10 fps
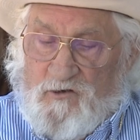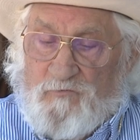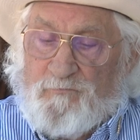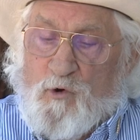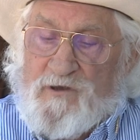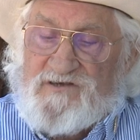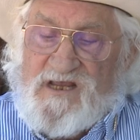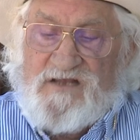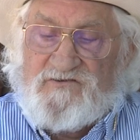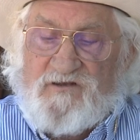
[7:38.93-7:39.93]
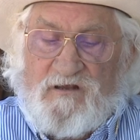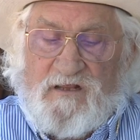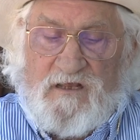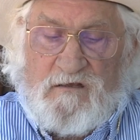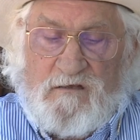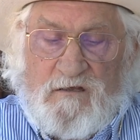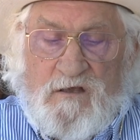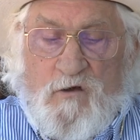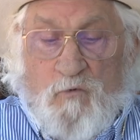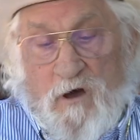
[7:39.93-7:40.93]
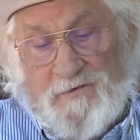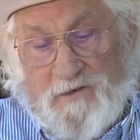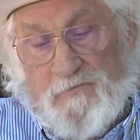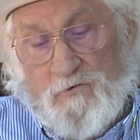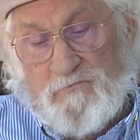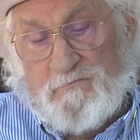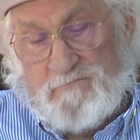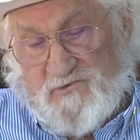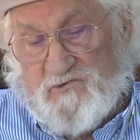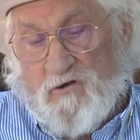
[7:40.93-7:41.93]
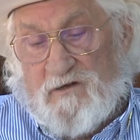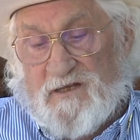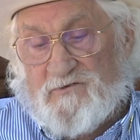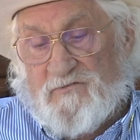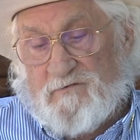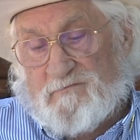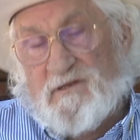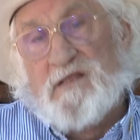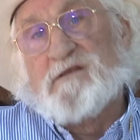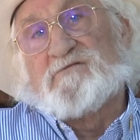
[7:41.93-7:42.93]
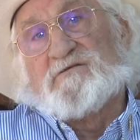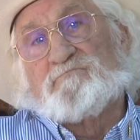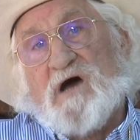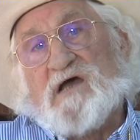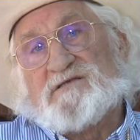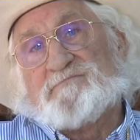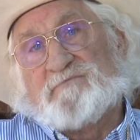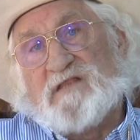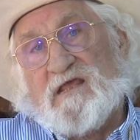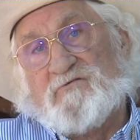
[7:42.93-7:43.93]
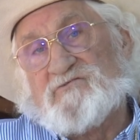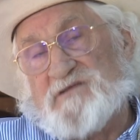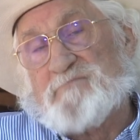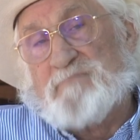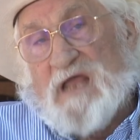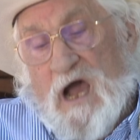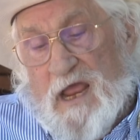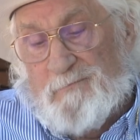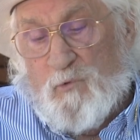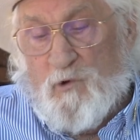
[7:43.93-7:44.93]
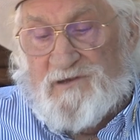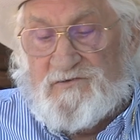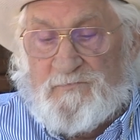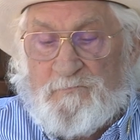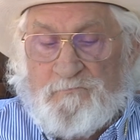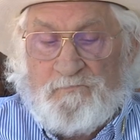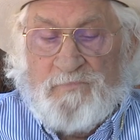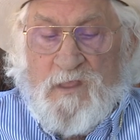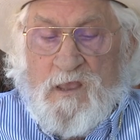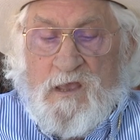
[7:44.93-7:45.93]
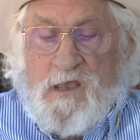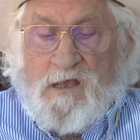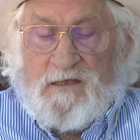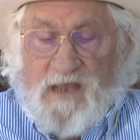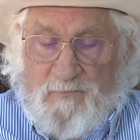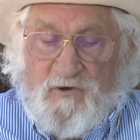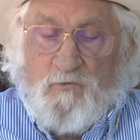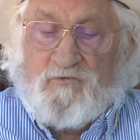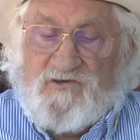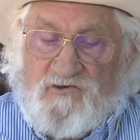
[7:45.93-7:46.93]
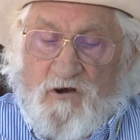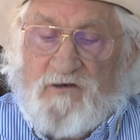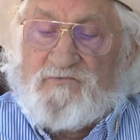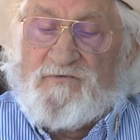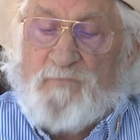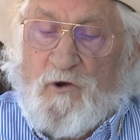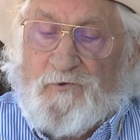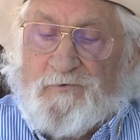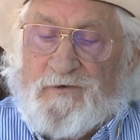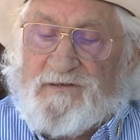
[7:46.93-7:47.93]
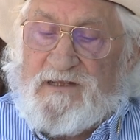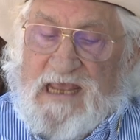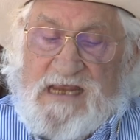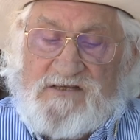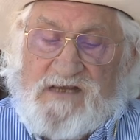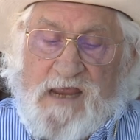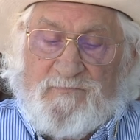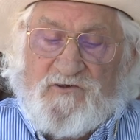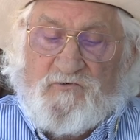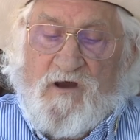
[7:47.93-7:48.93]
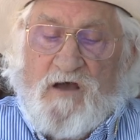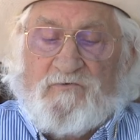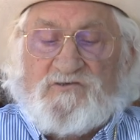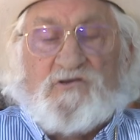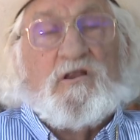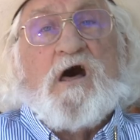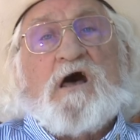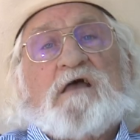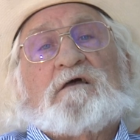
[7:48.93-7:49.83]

killed Boyce instantly, while another struck into the innocent bystander sitting behind Boyce. Gabriel was charged with murder, and the case came to trial in July